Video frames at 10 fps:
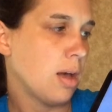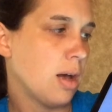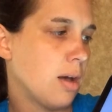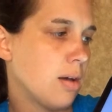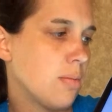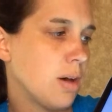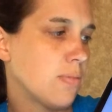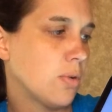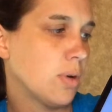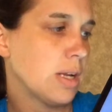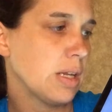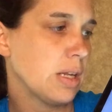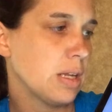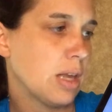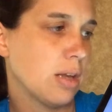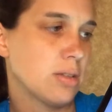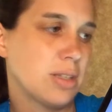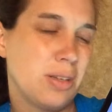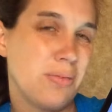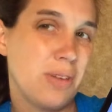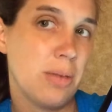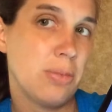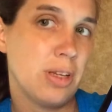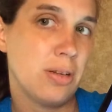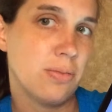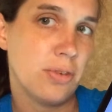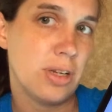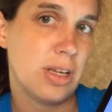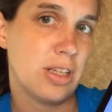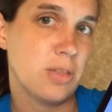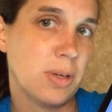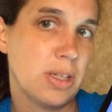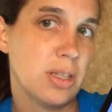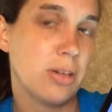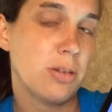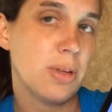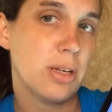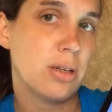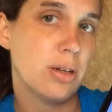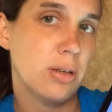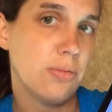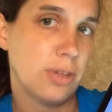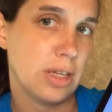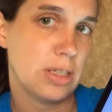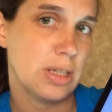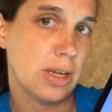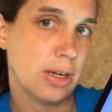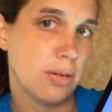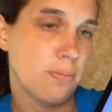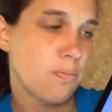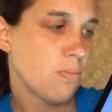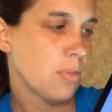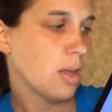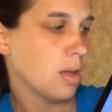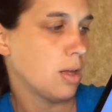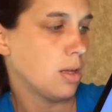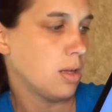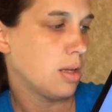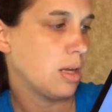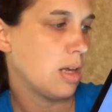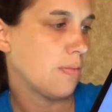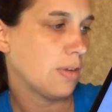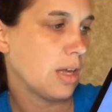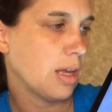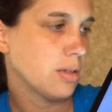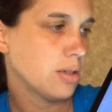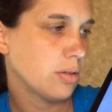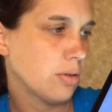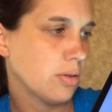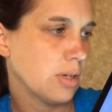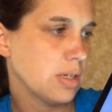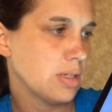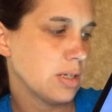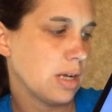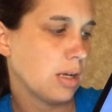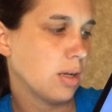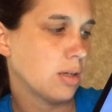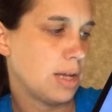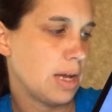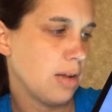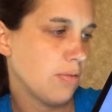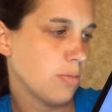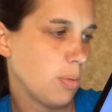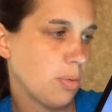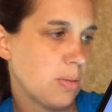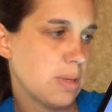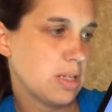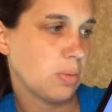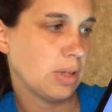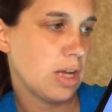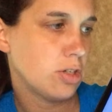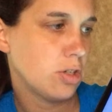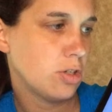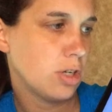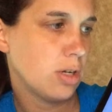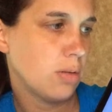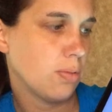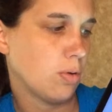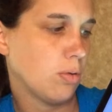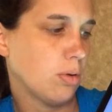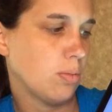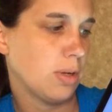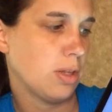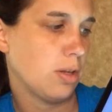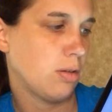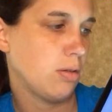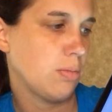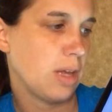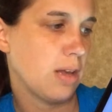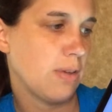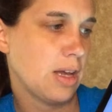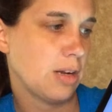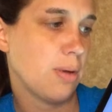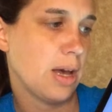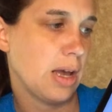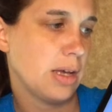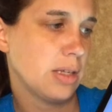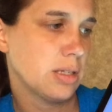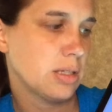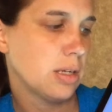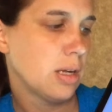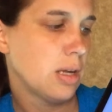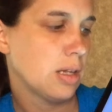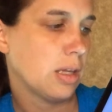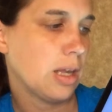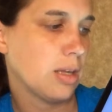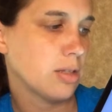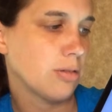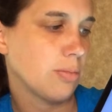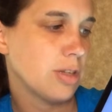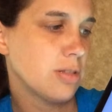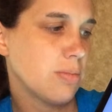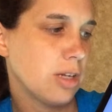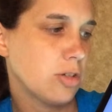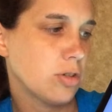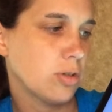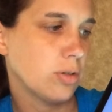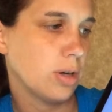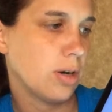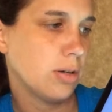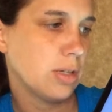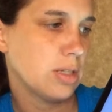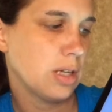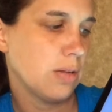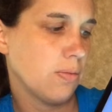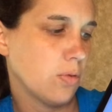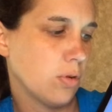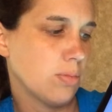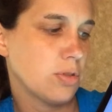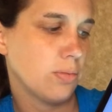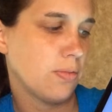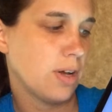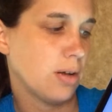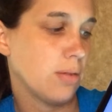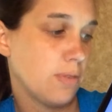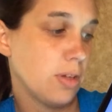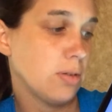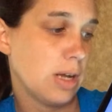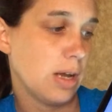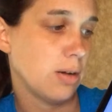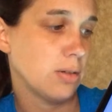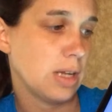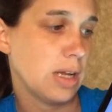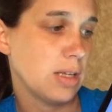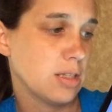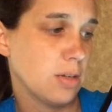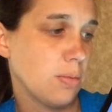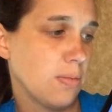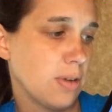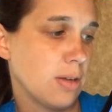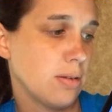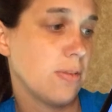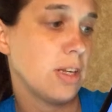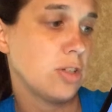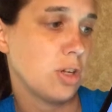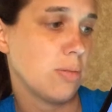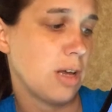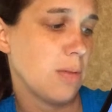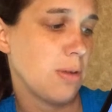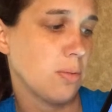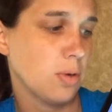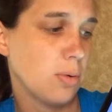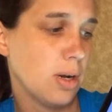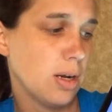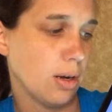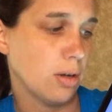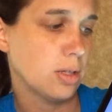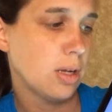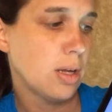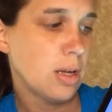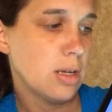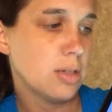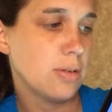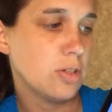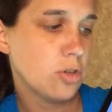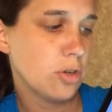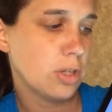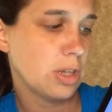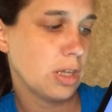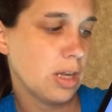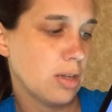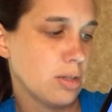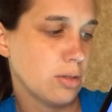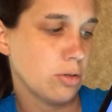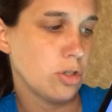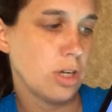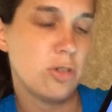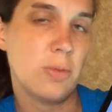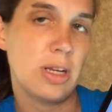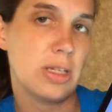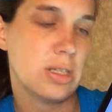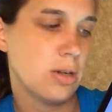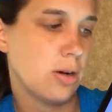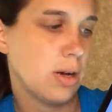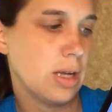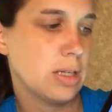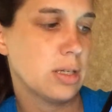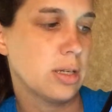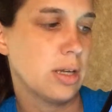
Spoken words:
Avoiding counseling family and friends because there could be a conflict there. If a counselor agrees to take a client from a previous relationship or with whom they have had a past, the counselor must make sure all consent forms are filled out and supervision may be required to ensure that the counselor's judgment is not